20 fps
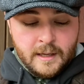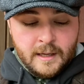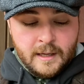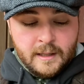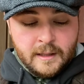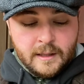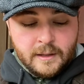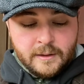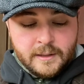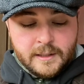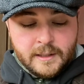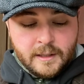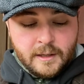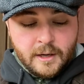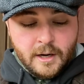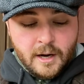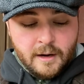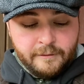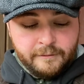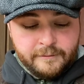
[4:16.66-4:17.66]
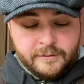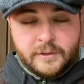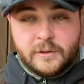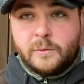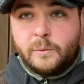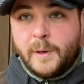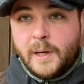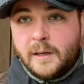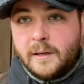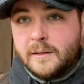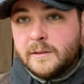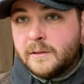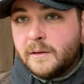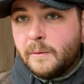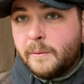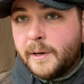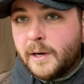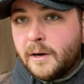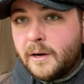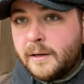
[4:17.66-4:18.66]
There's enough sweetness
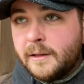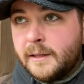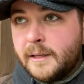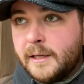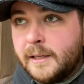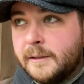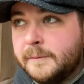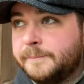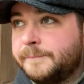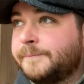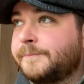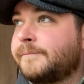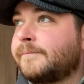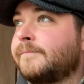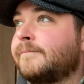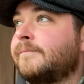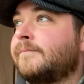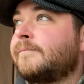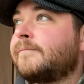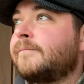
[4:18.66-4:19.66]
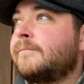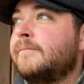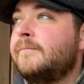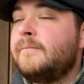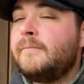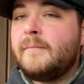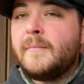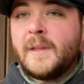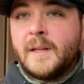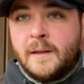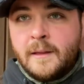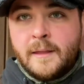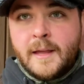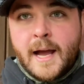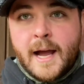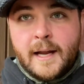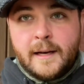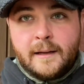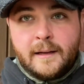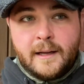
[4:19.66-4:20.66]
going on there
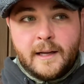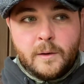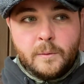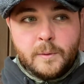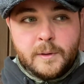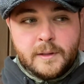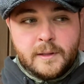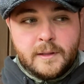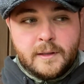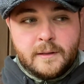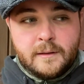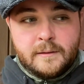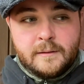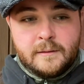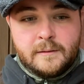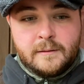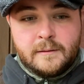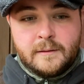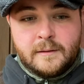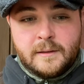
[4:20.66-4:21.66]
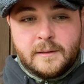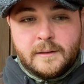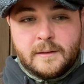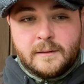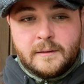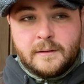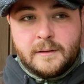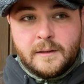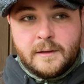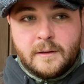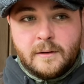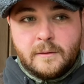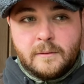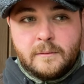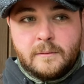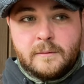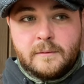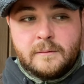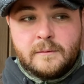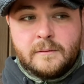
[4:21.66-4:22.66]
that it would, you
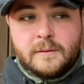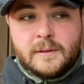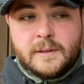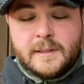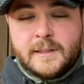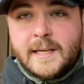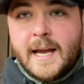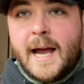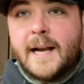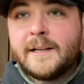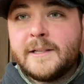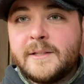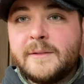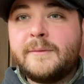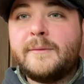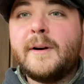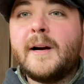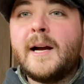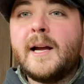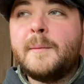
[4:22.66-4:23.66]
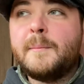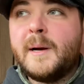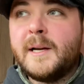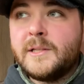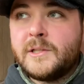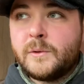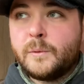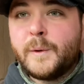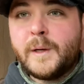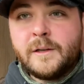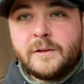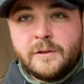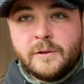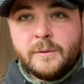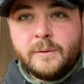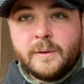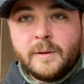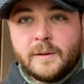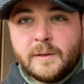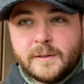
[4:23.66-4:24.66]
know, satisfy my sweet
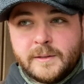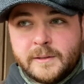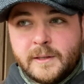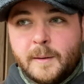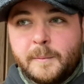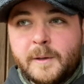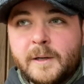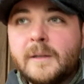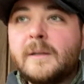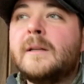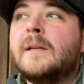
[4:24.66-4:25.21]
tooth in the summer.